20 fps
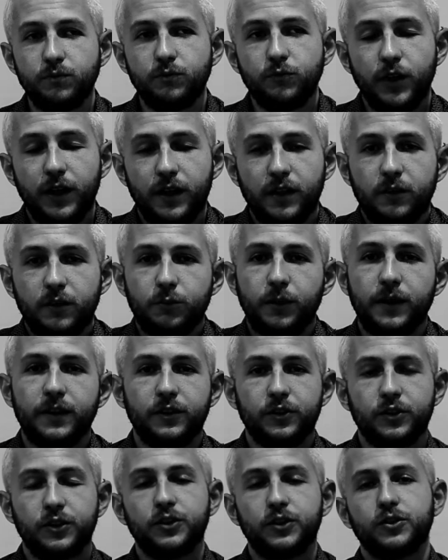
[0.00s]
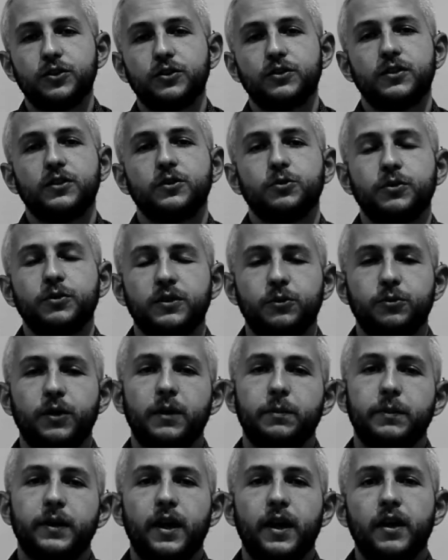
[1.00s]
taking the right decisions and doing the right
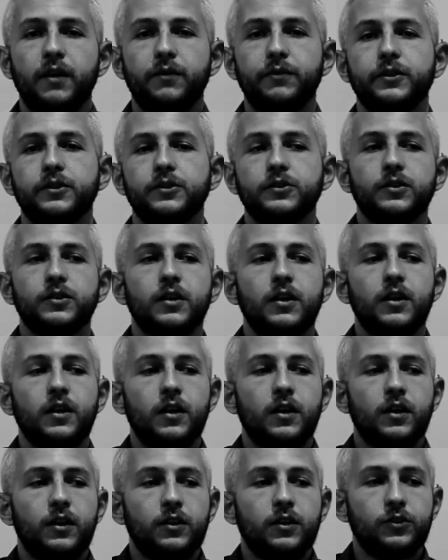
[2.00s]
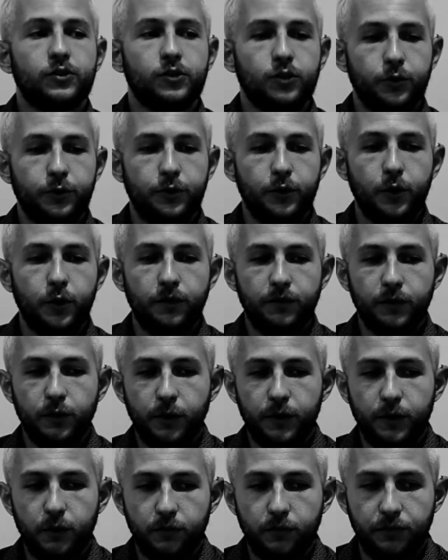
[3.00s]
behaviors. So even though I
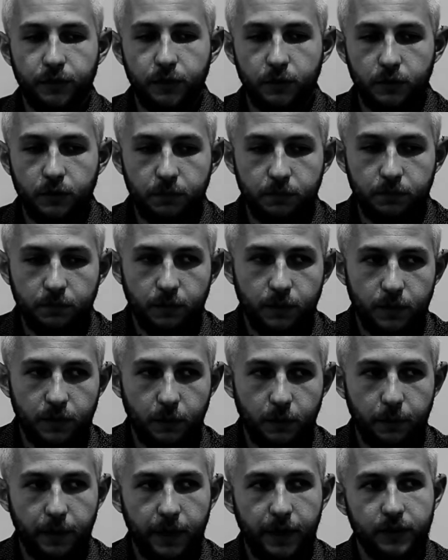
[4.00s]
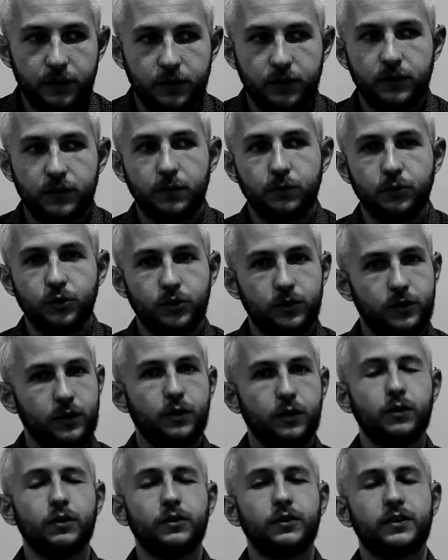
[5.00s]
don't feel the best, I'm
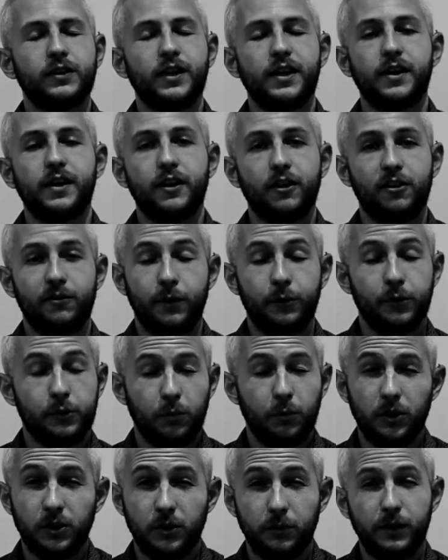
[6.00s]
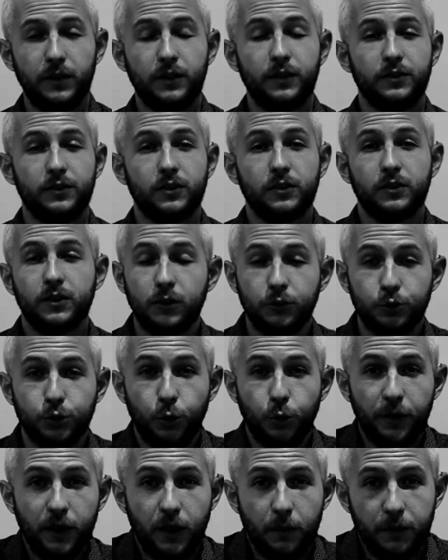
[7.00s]
still taking care of my responsibilities. I'm still
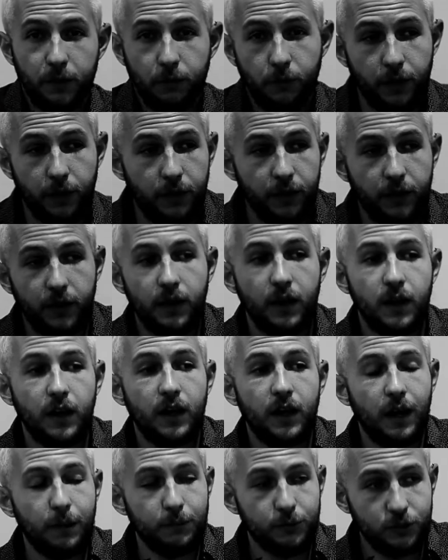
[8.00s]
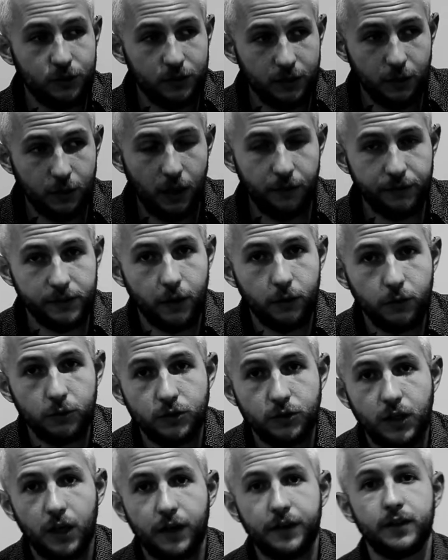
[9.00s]
showing up at work. I'm still having a good
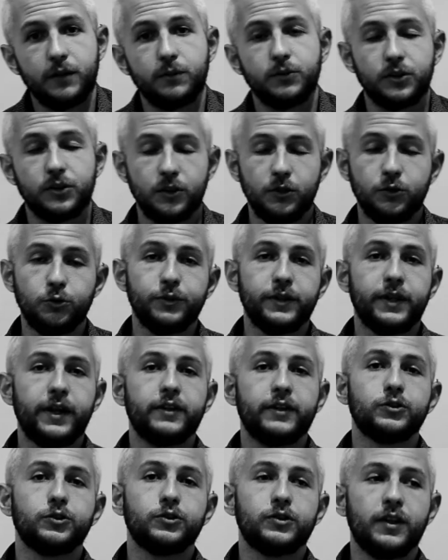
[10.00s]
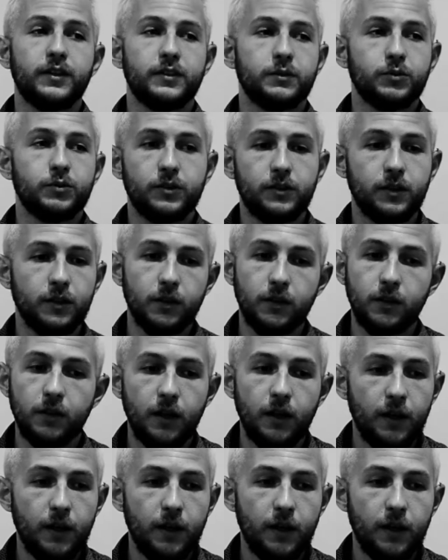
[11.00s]
diet. I'm still doing exercise. I'm still